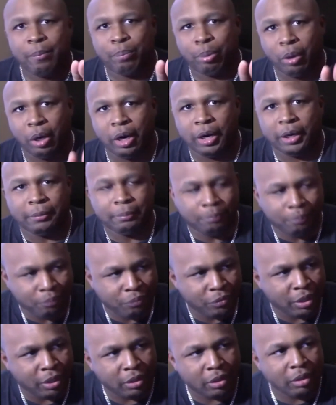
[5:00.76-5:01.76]
Bruh,
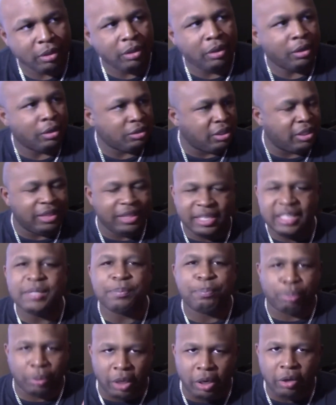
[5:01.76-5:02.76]

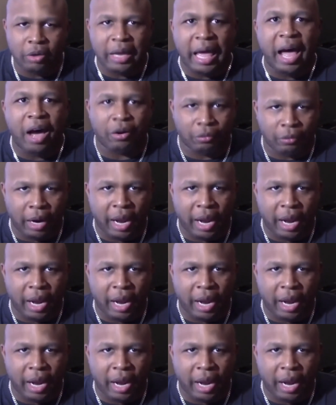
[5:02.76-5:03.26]
this blurred out,